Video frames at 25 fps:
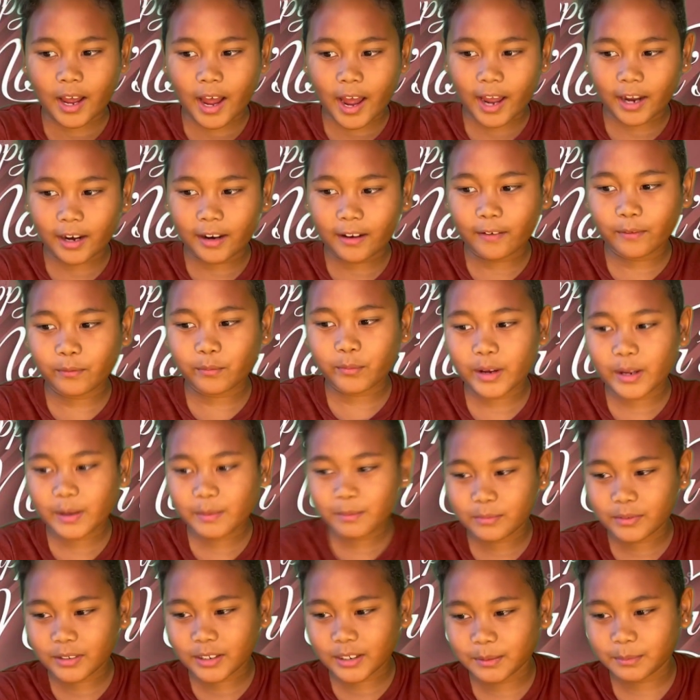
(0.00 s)
I love my
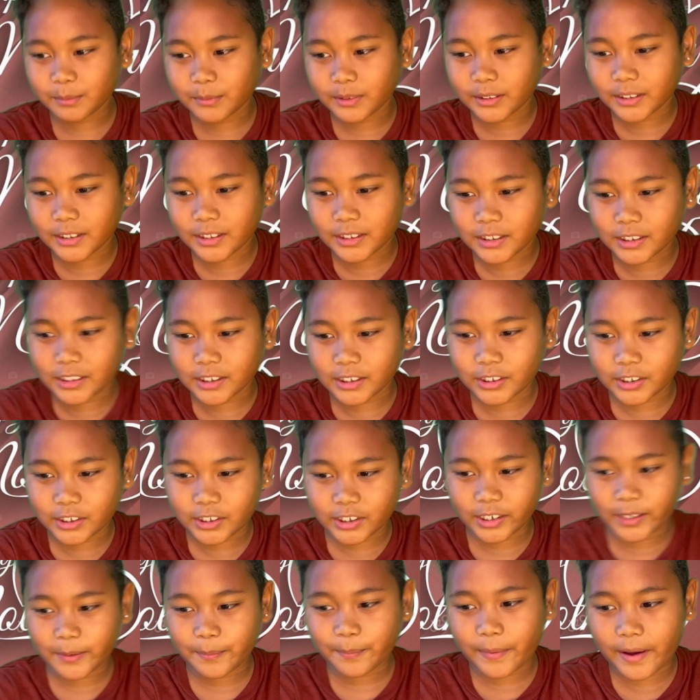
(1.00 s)
mom because
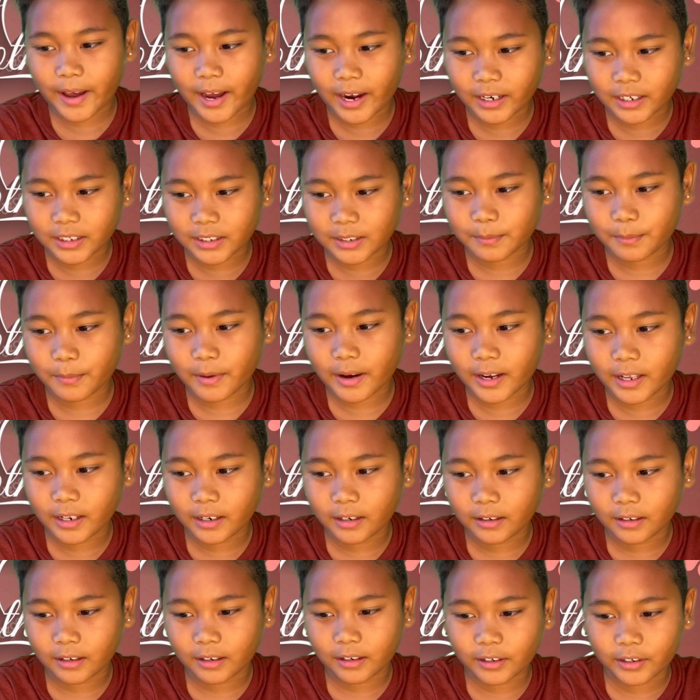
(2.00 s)
she packs my
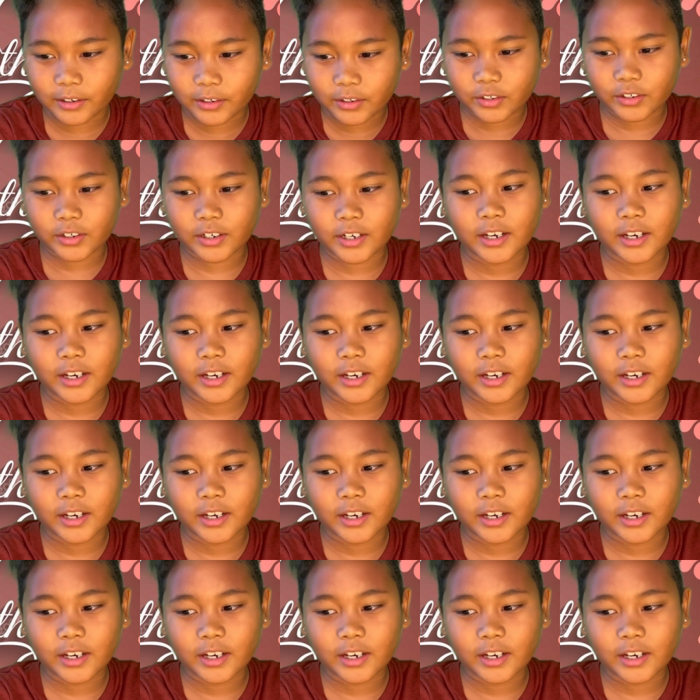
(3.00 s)
lunch